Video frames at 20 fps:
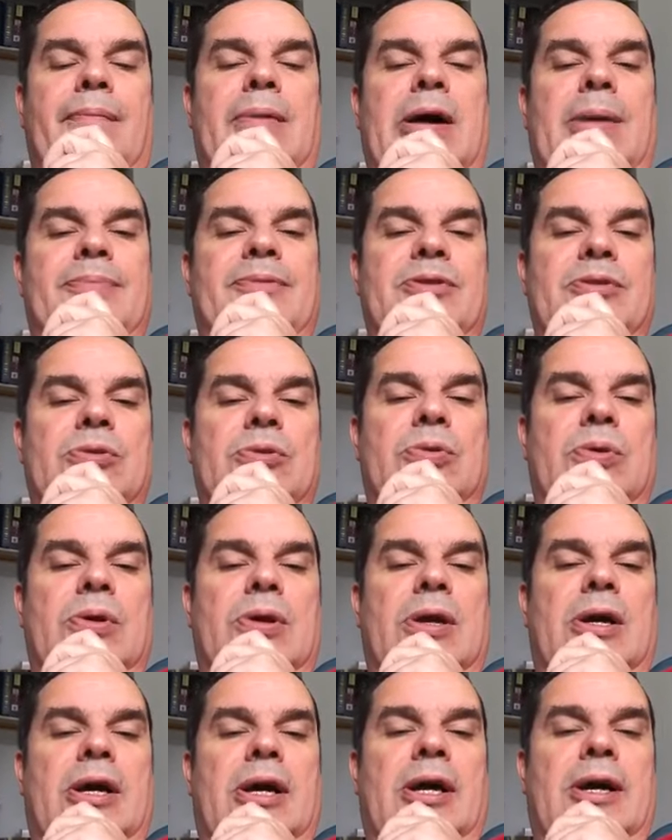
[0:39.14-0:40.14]
up to
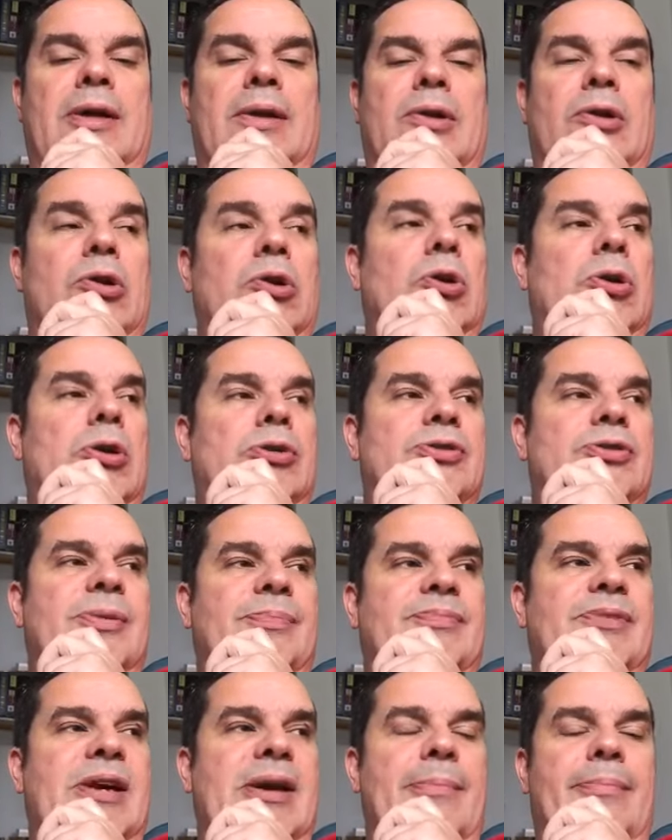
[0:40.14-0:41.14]
uh,
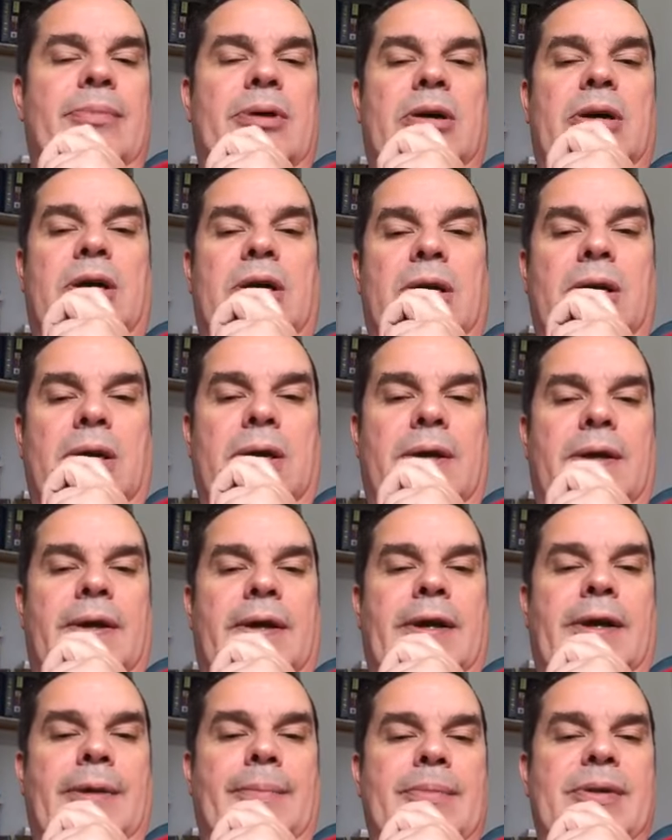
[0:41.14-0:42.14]
September,
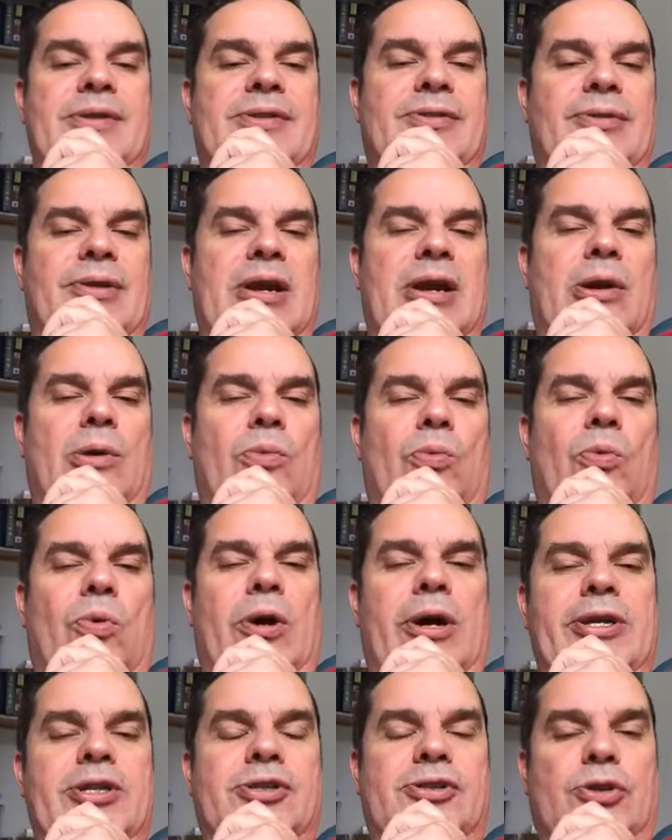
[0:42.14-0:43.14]
um, it's around
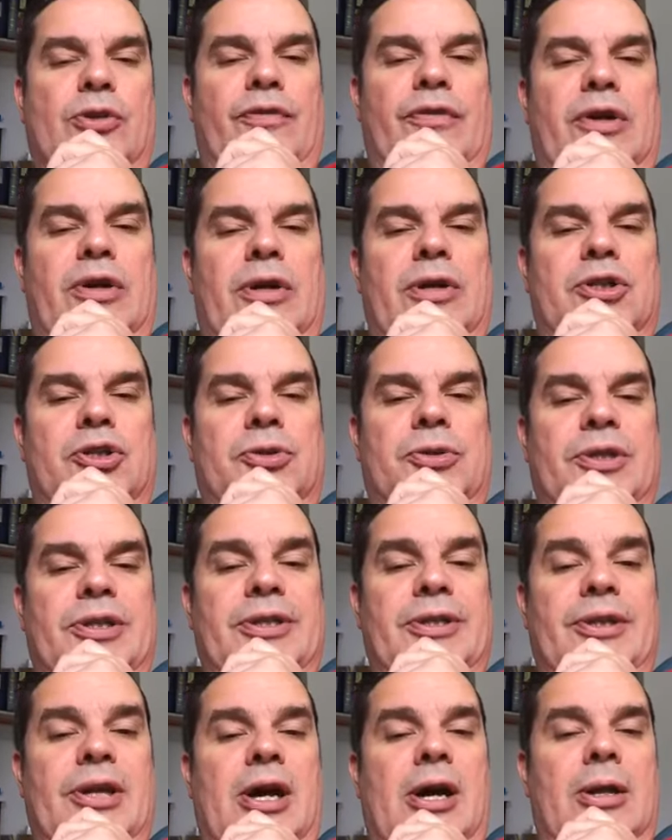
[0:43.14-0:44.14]
one, just over a
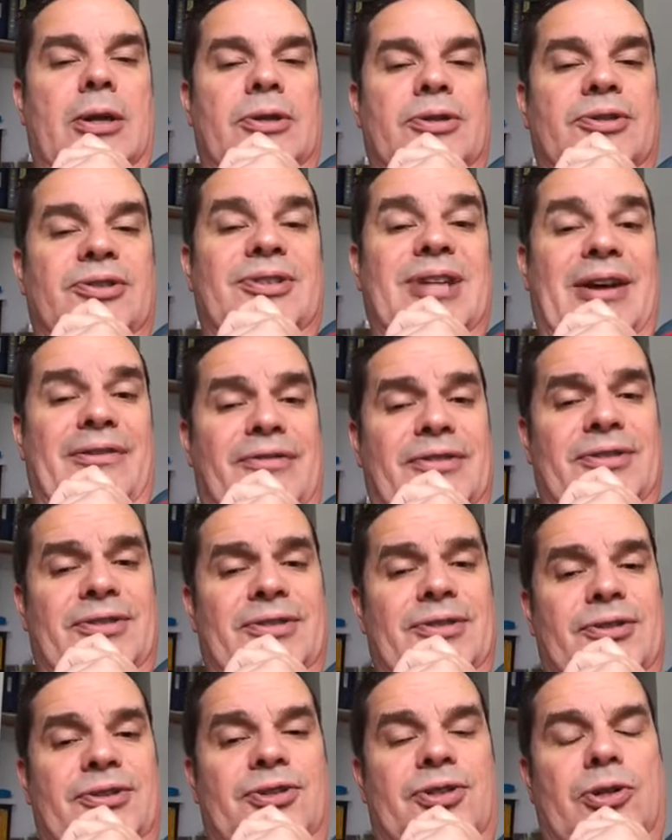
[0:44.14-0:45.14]
trillion dollars deficit.